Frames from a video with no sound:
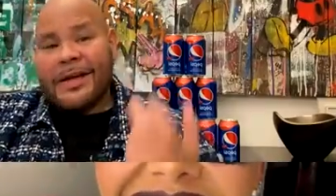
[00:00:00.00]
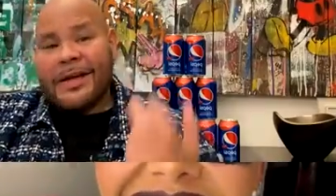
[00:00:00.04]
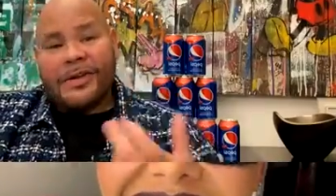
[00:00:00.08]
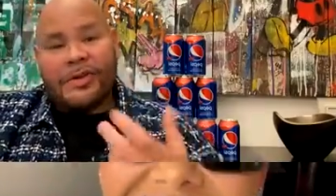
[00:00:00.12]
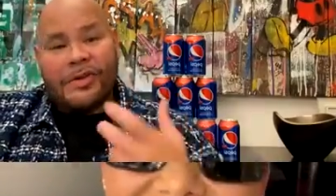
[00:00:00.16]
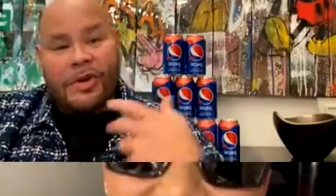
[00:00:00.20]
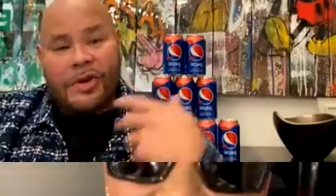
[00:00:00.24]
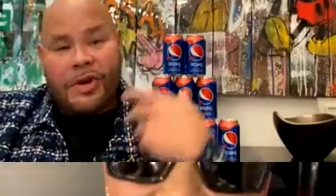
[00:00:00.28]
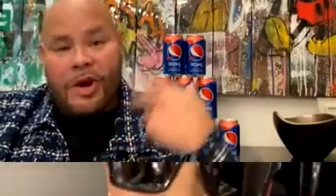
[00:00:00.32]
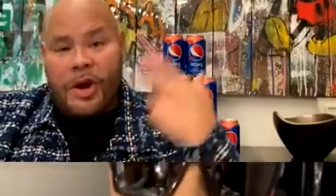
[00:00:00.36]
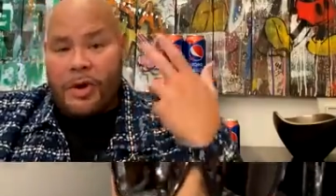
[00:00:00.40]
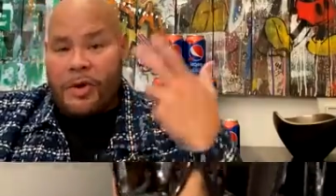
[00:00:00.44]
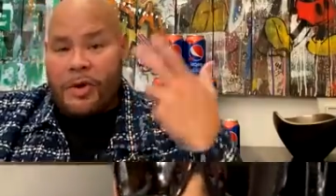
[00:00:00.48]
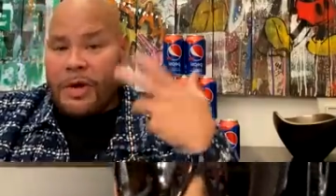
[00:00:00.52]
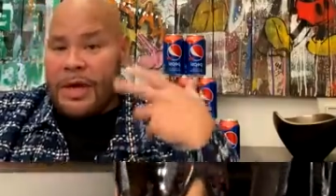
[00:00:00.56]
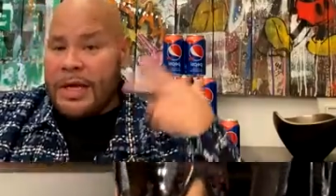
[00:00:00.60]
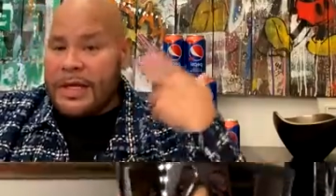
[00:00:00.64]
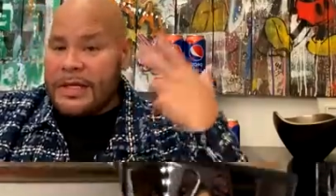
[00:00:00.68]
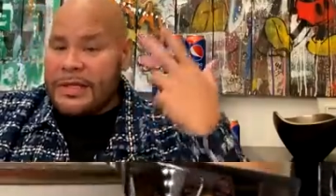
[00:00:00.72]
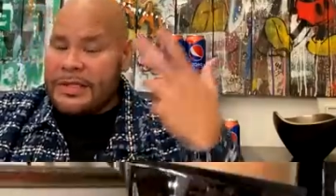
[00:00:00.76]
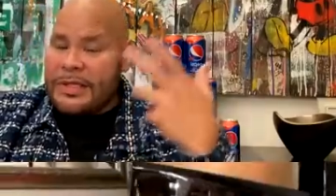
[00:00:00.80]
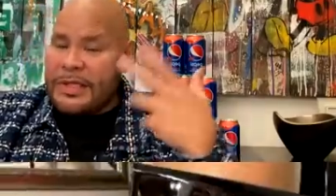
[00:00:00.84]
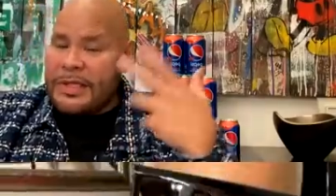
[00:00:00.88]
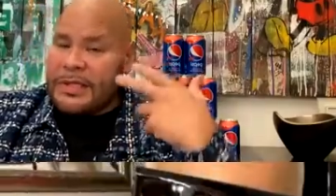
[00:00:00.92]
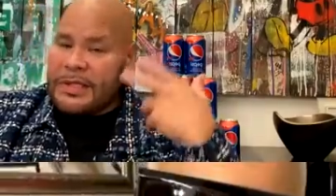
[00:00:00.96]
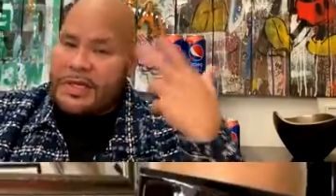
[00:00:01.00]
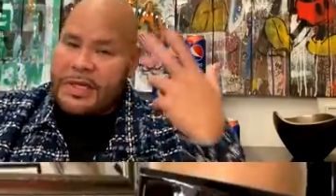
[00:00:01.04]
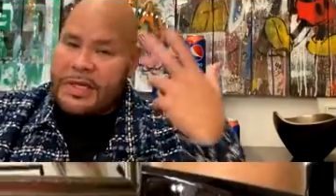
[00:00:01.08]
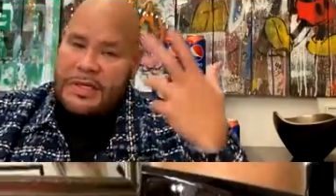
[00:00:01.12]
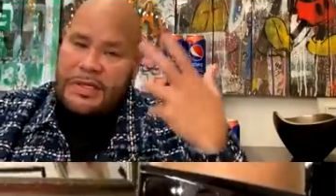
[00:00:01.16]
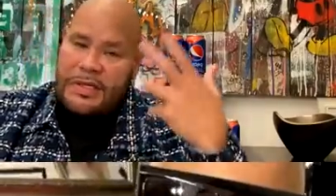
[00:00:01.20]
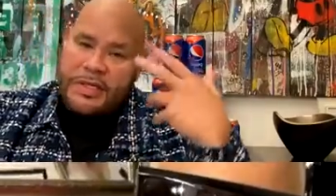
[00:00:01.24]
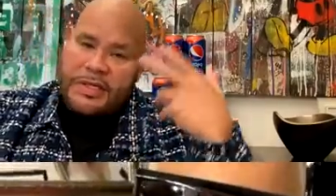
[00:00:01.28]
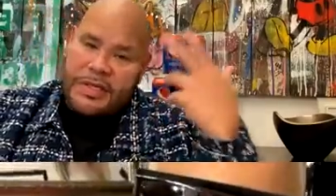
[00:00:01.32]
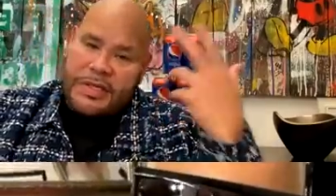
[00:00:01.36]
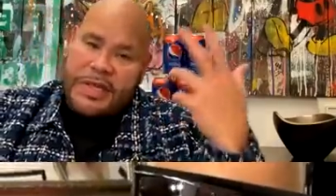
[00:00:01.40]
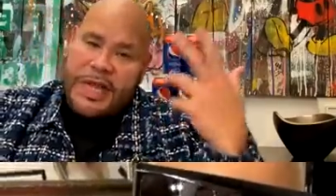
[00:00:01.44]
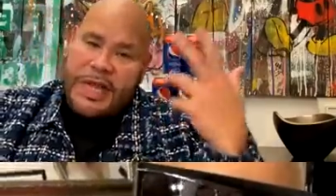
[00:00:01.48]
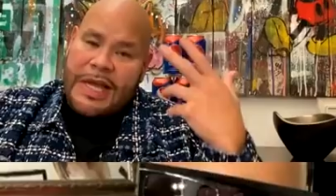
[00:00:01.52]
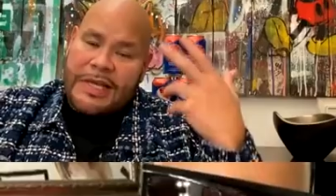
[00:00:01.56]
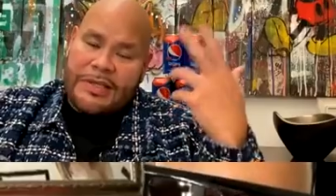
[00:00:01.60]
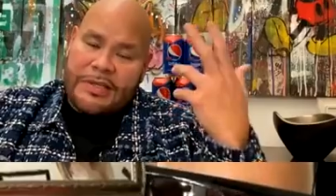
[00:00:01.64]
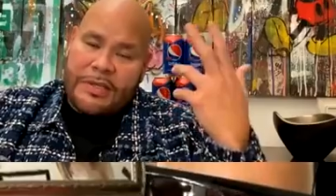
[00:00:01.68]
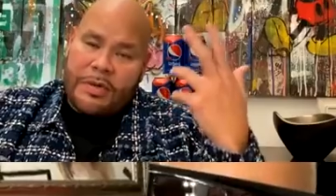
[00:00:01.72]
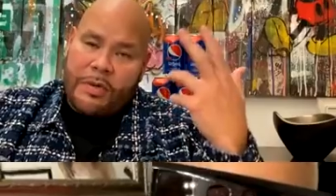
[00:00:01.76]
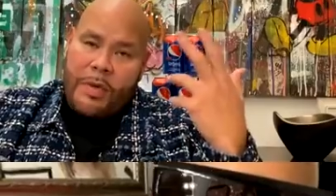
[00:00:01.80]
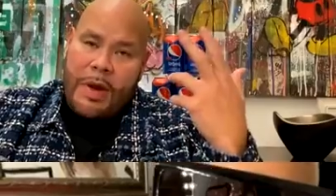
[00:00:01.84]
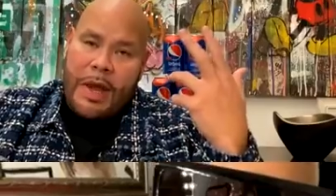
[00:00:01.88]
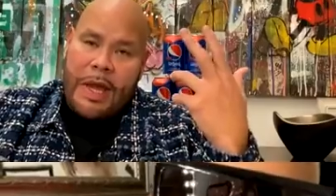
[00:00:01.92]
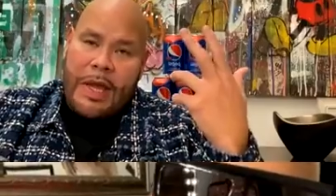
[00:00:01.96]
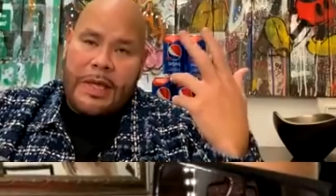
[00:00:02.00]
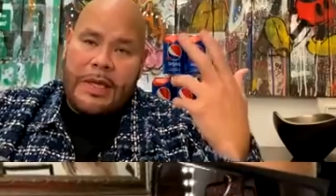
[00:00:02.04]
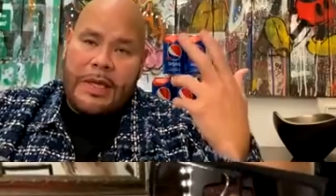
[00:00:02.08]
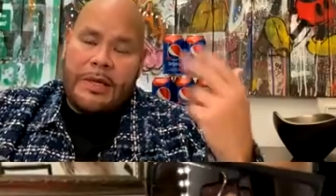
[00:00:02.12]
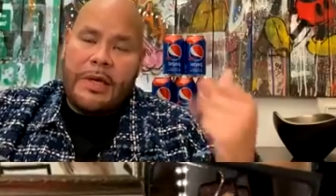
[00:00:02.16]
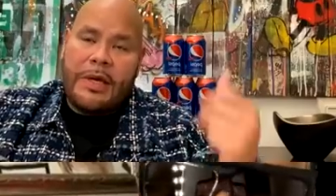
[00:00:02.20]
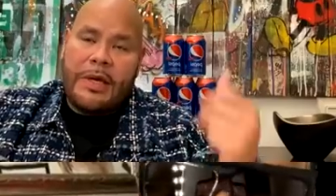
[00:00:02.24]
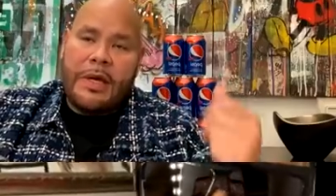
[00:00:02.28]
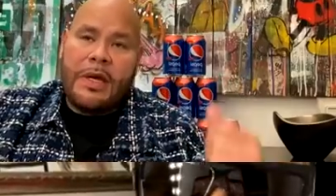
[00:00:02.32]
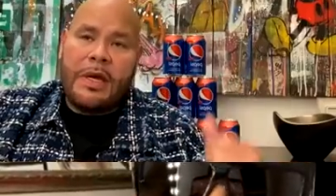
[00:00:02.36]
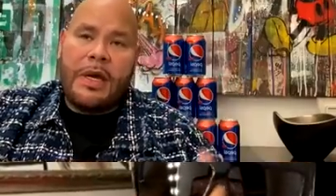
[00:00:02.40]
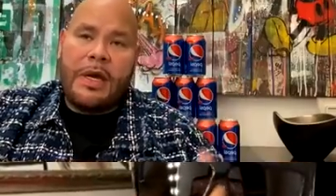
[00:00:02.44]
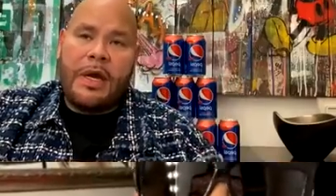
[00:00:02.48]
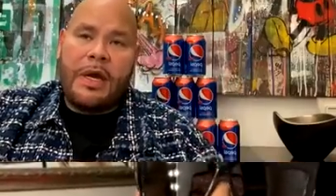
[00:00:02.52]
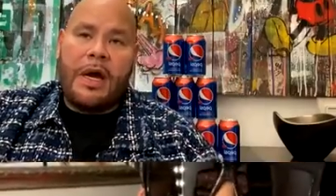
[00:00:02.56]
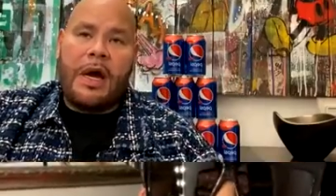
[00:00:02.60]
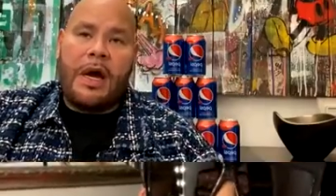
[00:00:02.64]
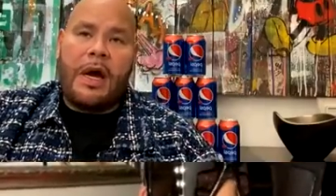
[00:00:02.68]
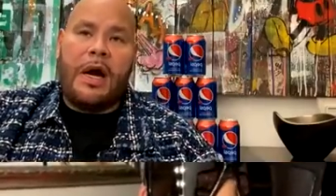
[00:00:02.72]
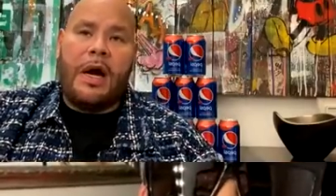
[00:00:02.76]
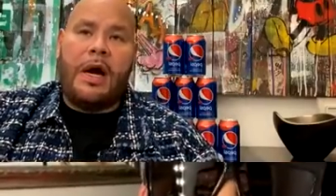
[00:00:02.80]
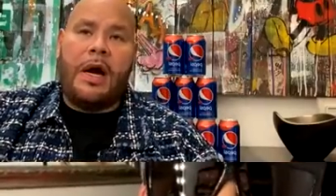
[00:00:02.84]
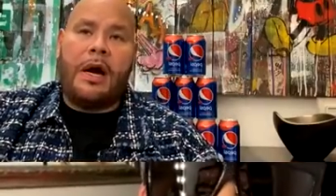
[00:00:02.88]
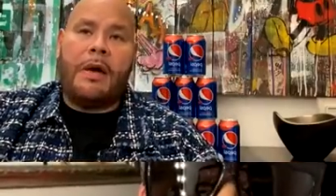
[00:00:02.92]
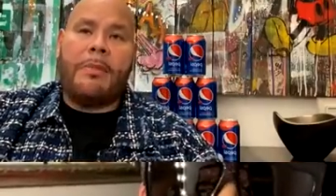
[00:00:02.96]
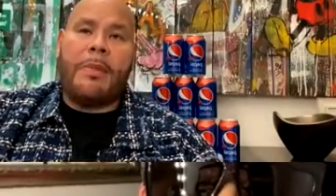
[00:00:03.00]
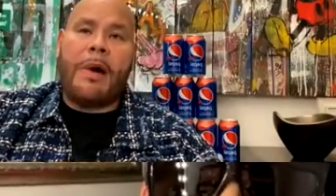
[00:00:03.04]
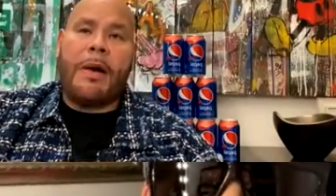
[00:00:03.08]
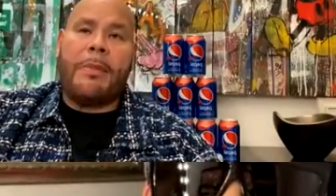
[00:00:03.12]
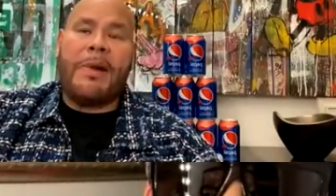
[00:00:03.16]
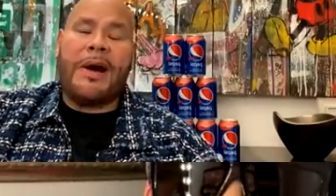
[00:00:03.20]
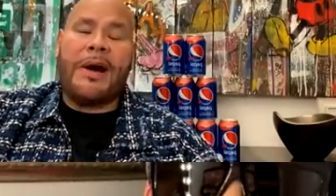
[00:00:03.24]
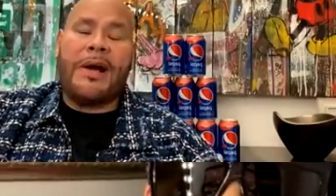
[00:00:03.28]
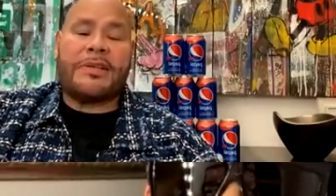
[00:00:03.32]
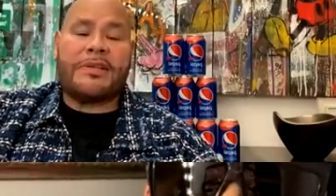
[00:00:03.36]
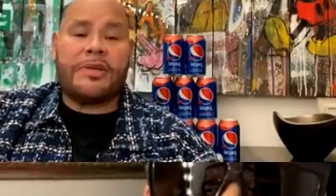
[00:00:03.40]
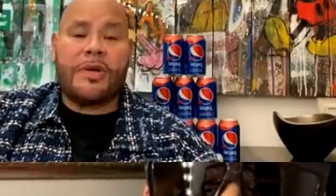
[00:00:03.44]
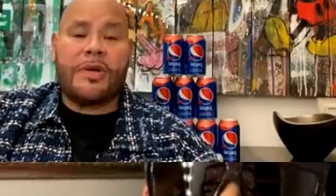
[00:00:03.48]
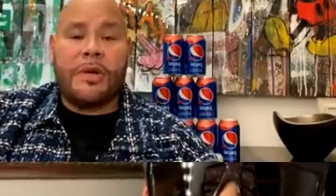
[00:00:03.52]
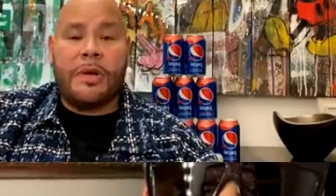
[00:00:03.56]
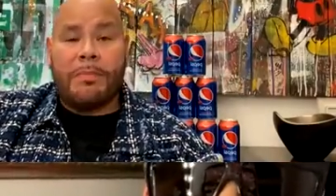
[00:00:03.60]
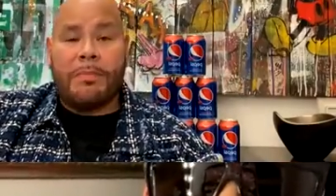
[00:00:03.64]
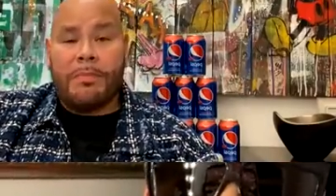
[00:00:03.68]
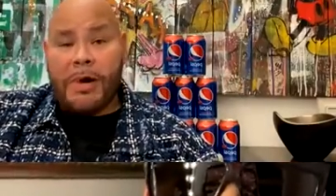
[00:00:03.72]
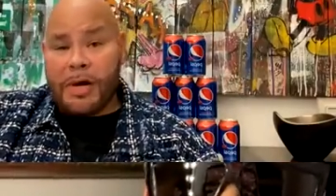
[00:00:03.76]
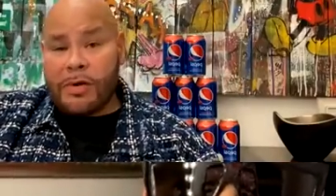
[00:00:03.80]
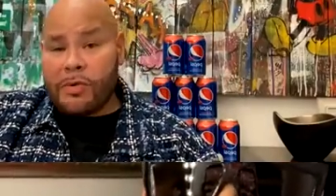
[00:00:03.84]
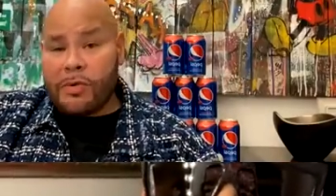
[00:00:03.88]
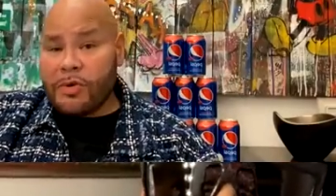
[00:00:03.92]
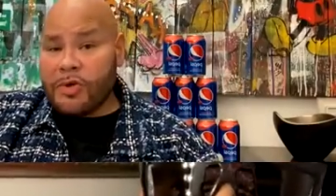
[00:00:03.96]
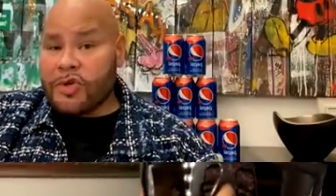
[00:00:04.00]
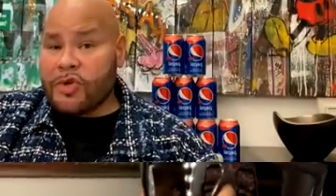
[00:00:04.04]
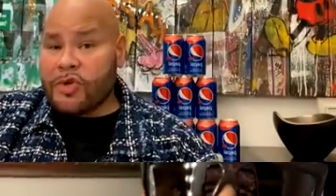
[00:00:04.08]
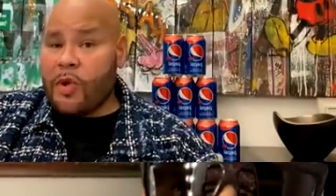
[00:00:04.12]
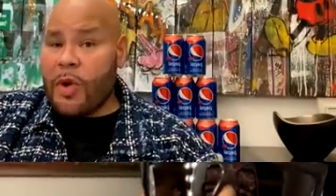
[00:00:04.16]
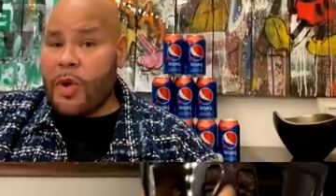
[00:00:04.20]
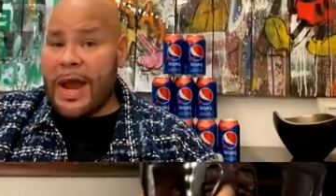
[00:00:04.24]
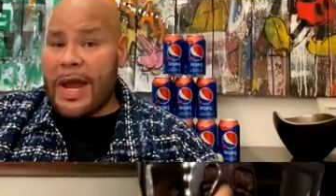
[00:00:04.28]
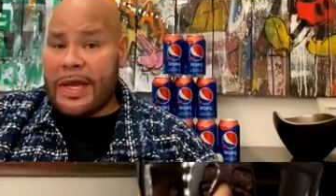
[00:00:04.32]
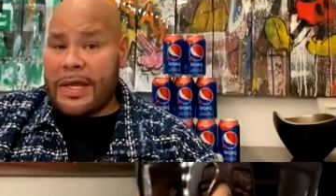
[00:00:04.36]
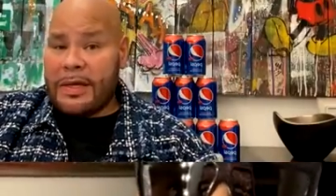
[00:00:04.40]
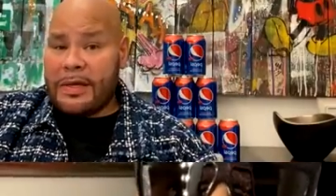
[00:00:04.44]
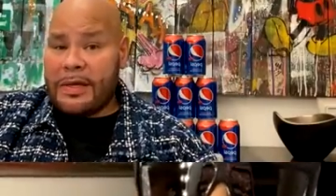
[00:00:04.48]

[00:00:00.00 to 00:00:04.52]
you know, it's just, that's the way my mind. So the book was great.